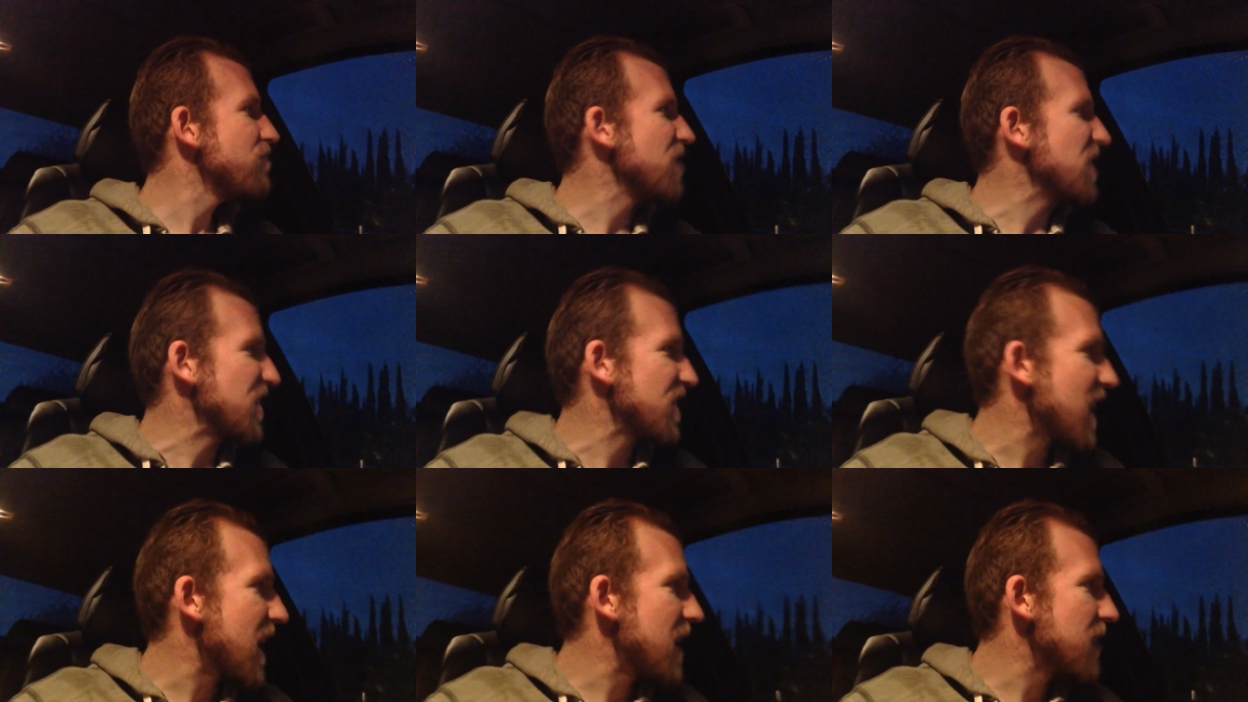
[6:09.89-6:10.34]

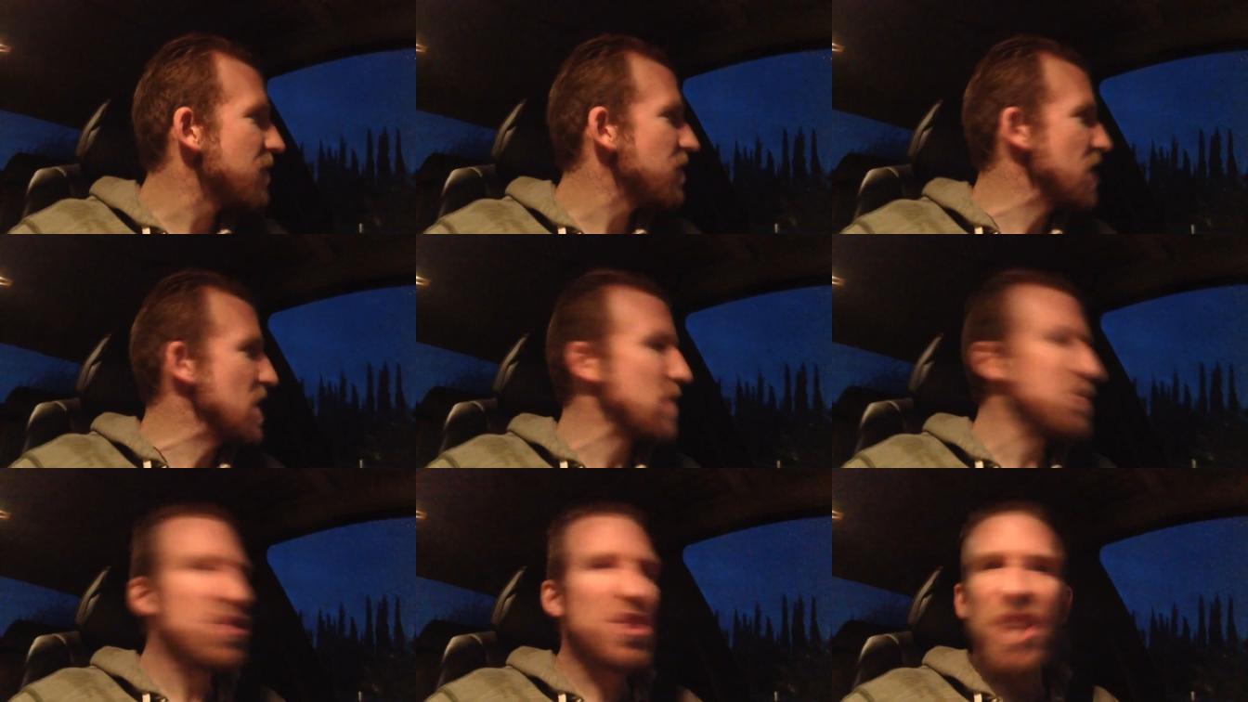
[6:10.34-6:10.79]
just kind of
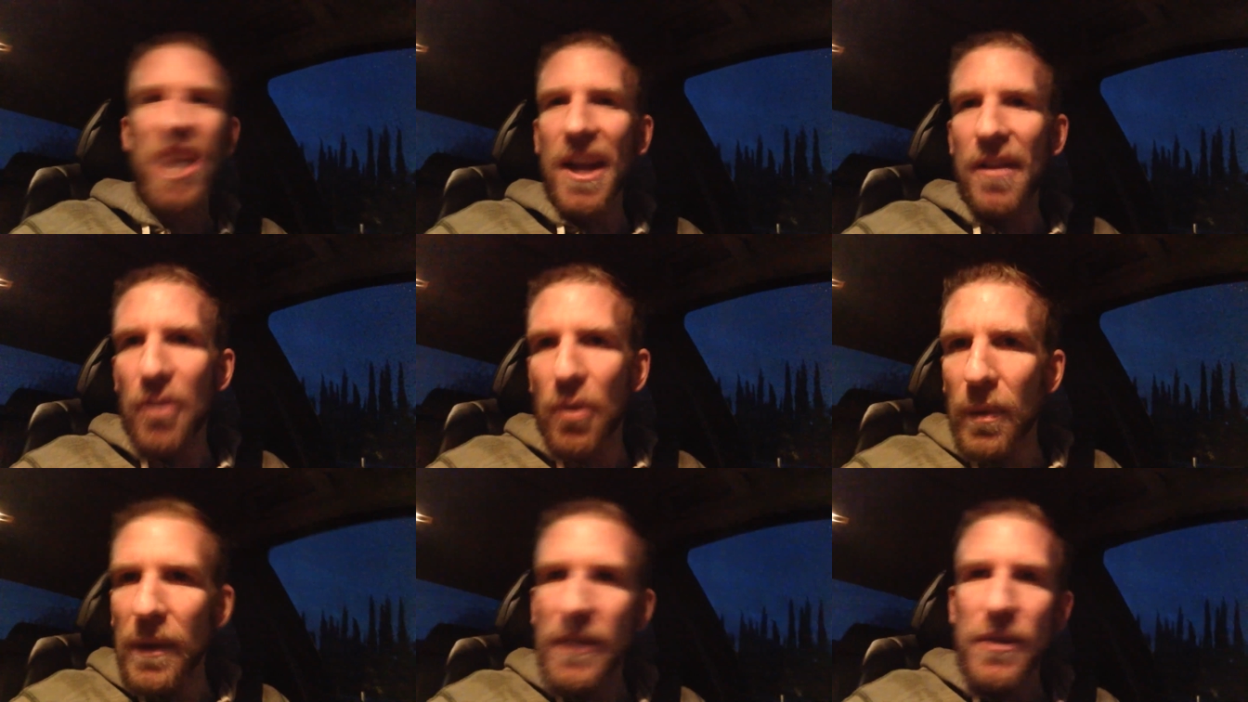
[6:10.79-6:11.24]
you know
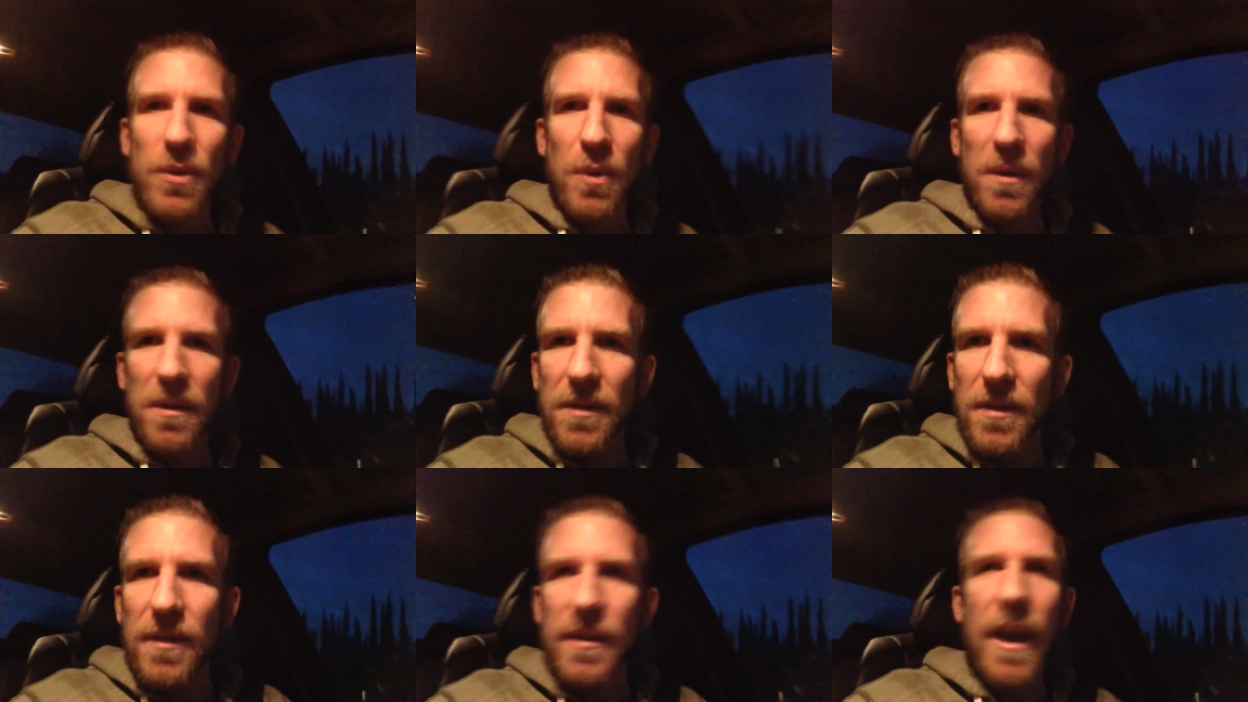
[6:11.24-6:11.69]
checking the
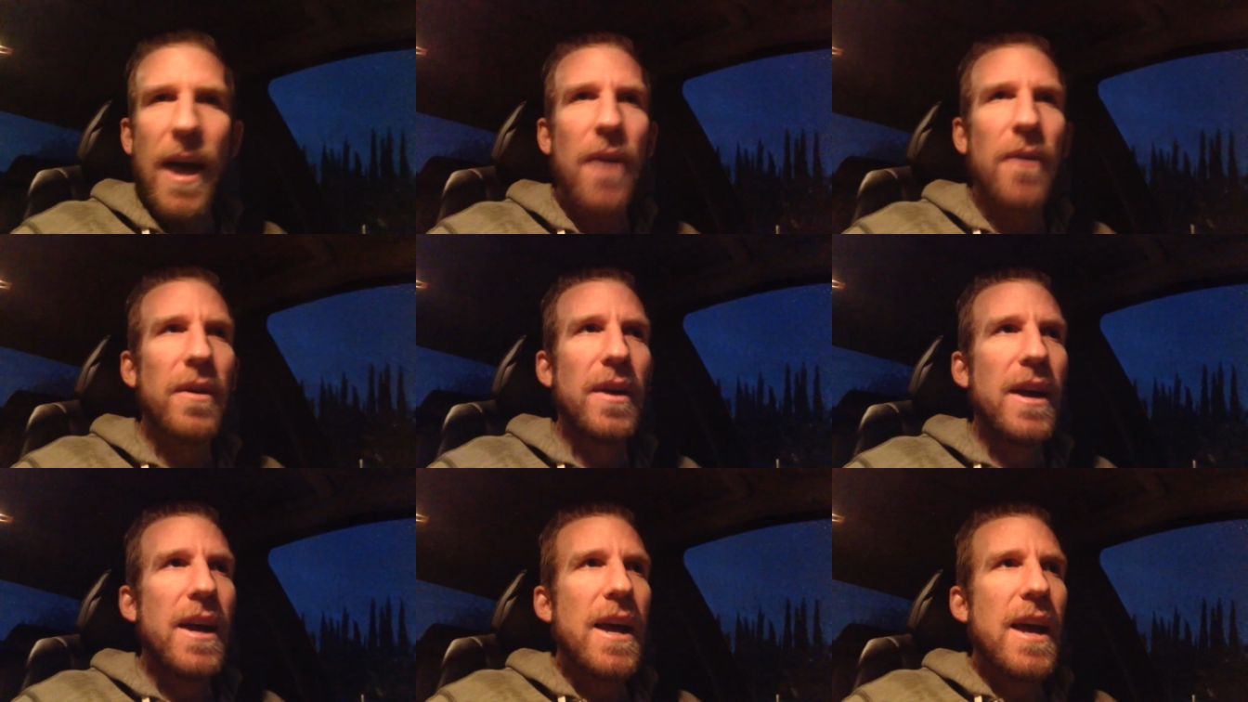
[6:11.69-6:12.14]
resources
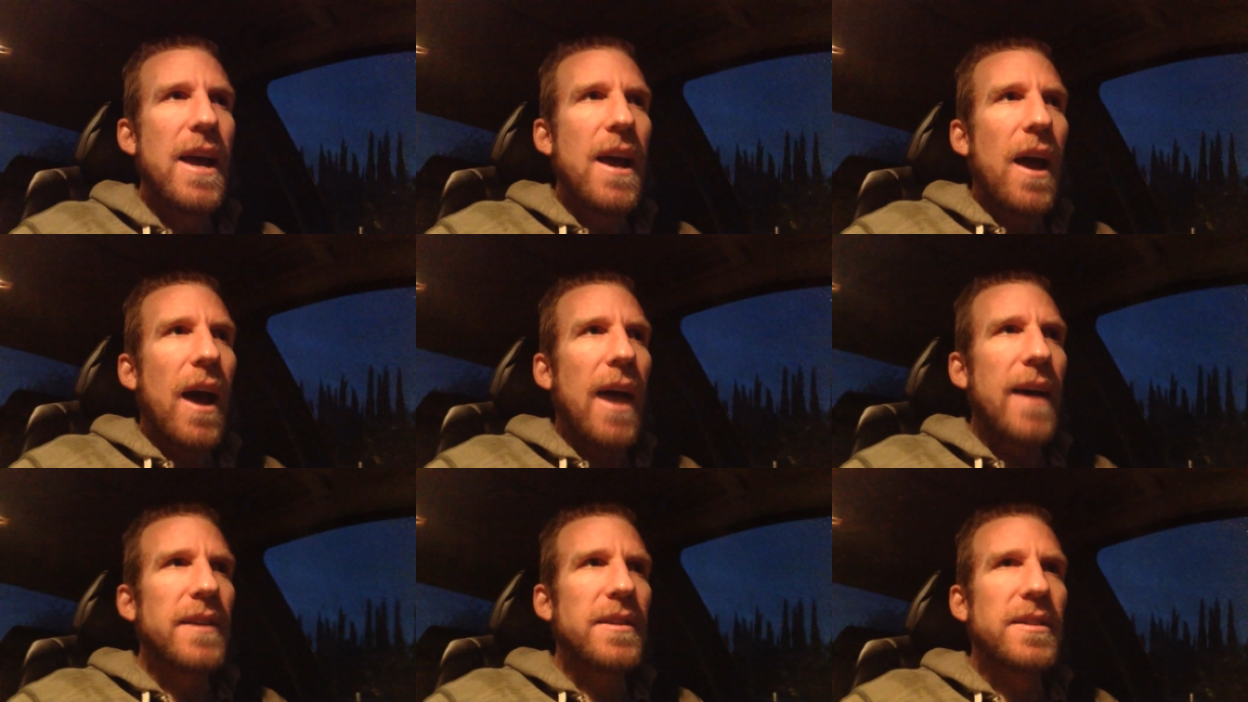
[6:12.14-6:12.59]
out.
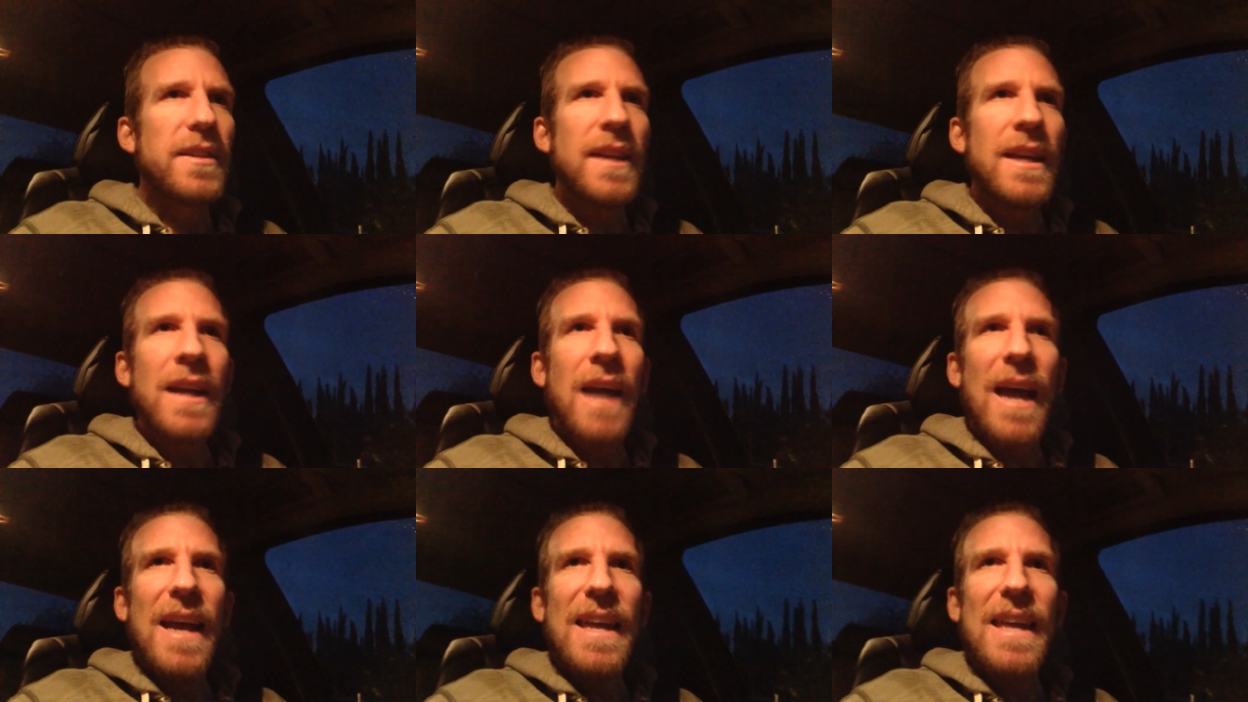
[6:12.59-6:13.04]
I see
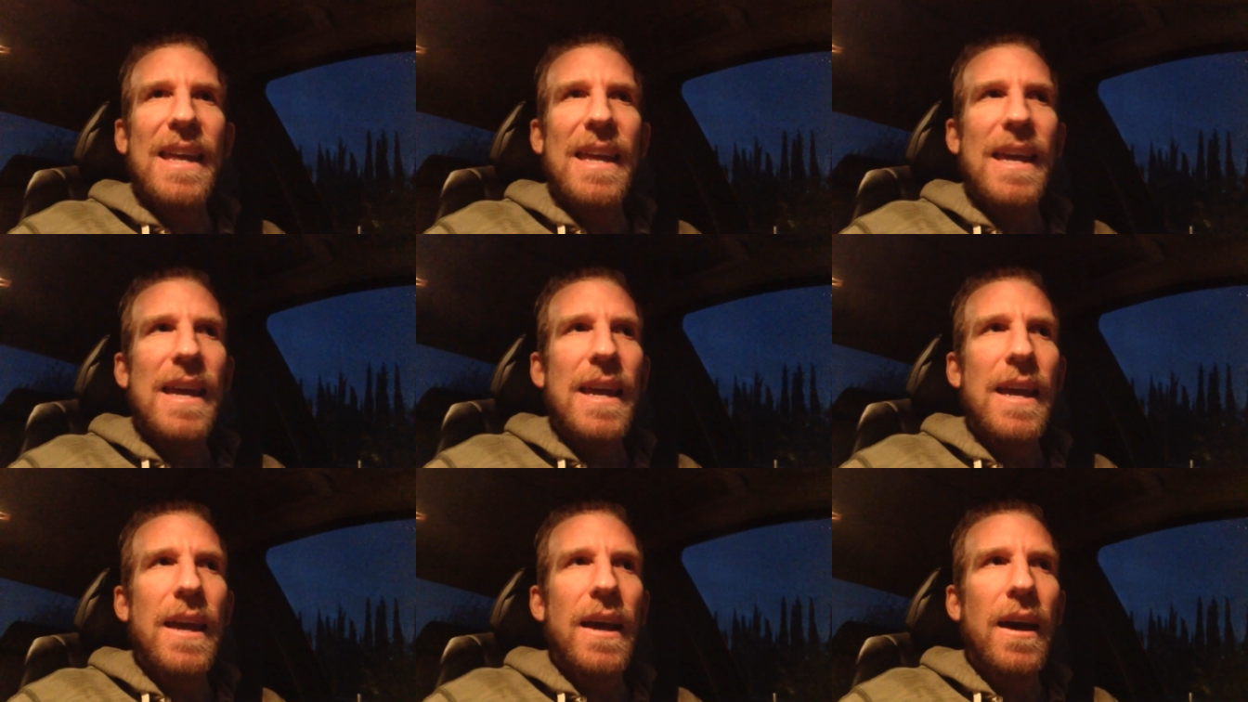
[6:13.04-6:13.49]
an
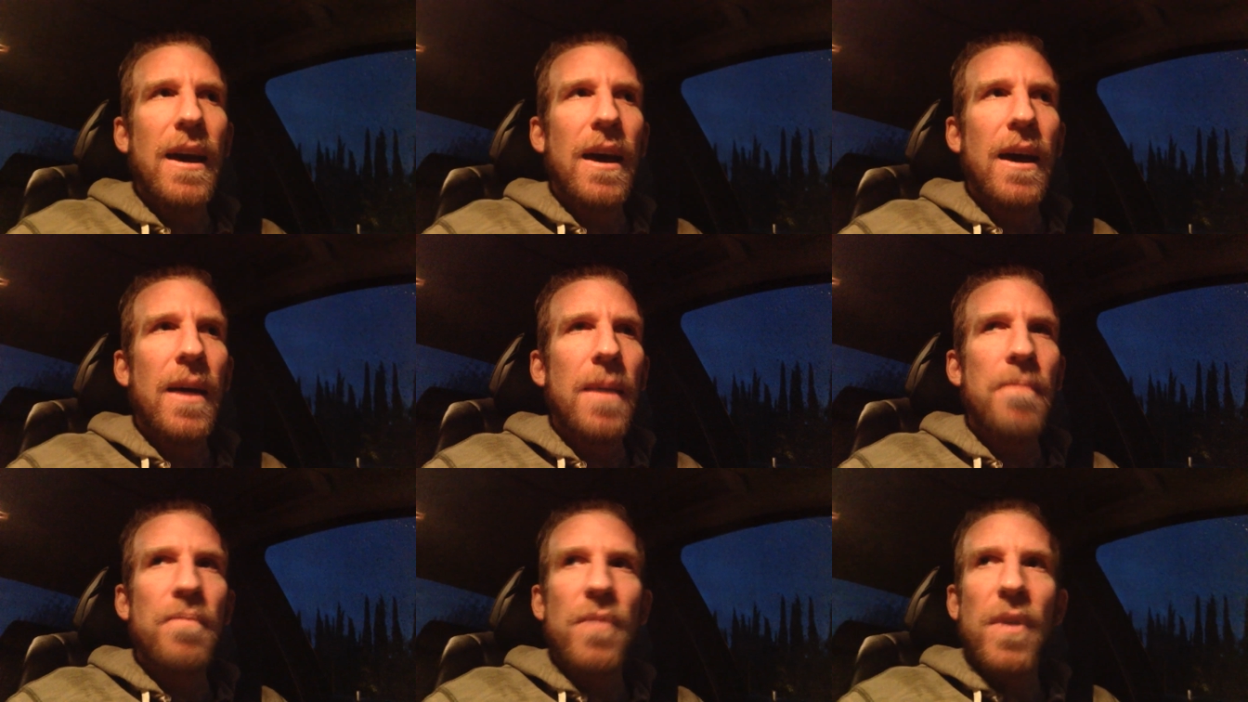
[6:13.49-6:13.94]

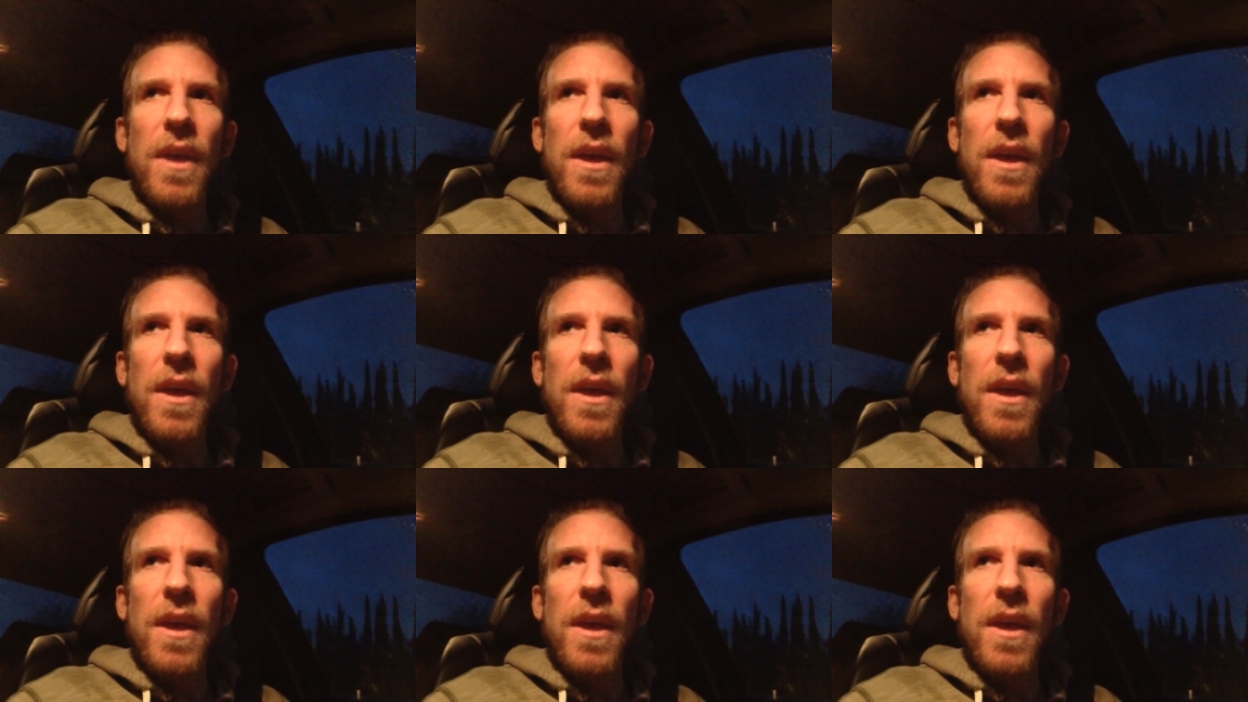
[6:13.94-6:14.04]
IKEA